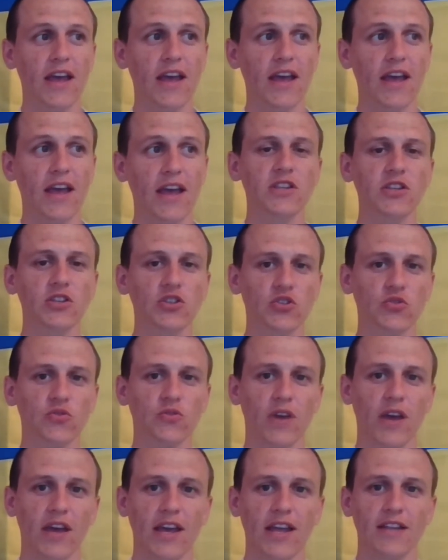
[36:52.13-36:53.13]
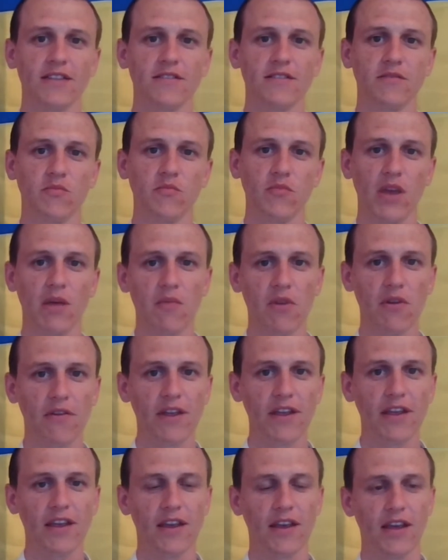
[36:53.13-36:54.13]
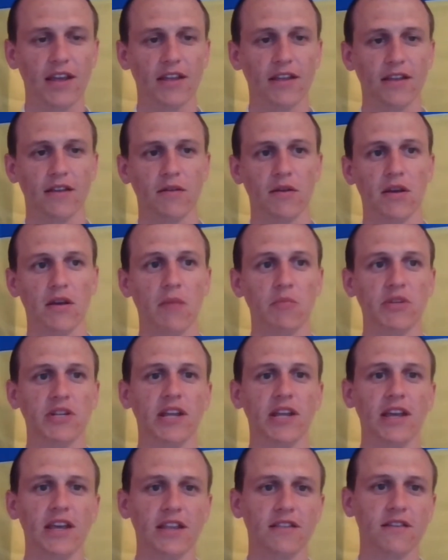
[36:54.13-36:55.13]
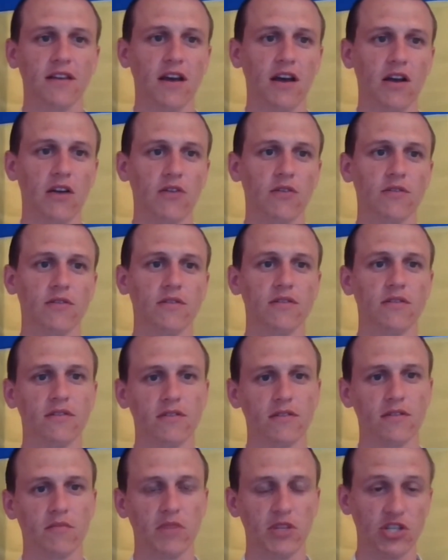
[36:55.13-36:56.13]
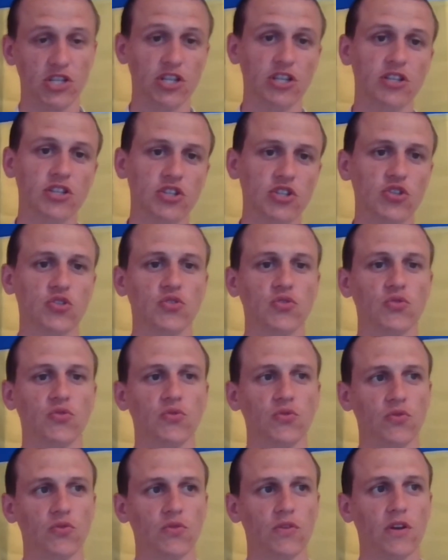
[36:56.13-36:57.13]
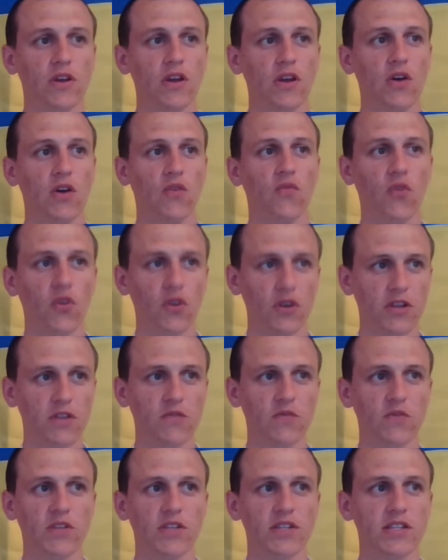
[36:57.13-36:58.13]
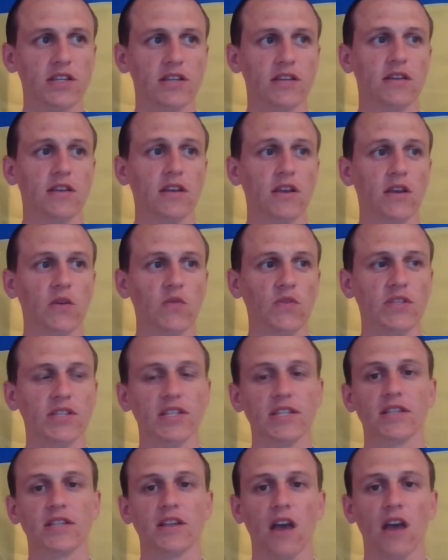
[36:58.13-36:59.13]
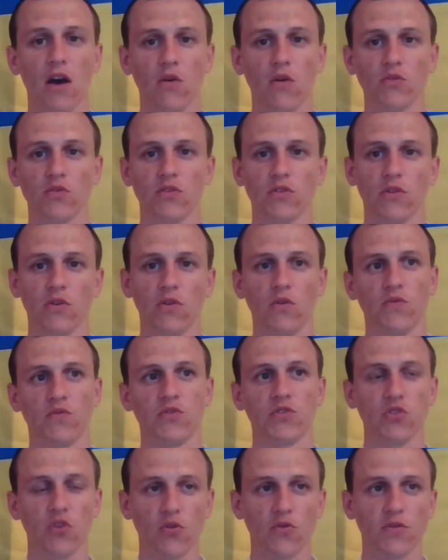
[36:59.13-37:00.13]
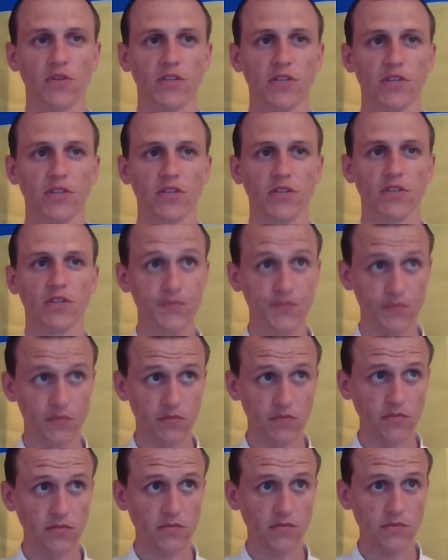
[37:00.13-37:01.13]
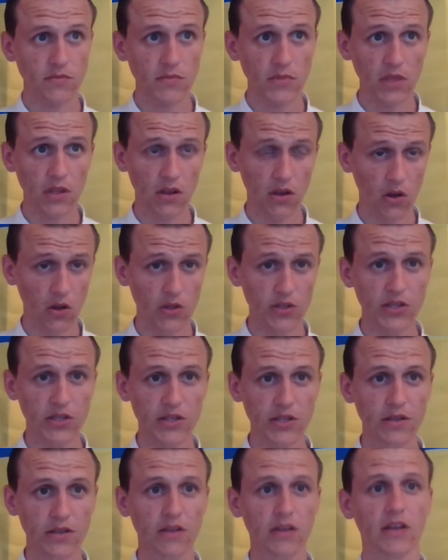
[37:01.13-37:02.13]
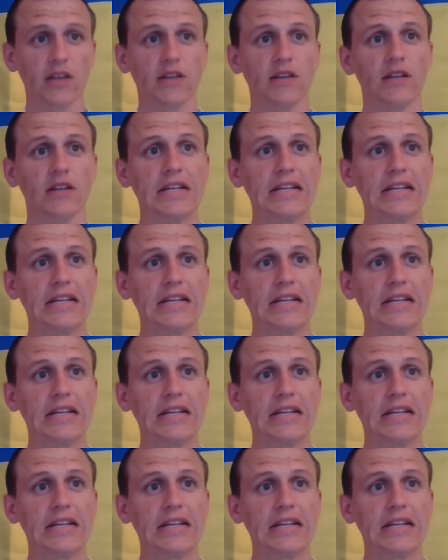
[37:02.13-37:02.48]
and we need to add memory, update our machines to working with this count of services. Also,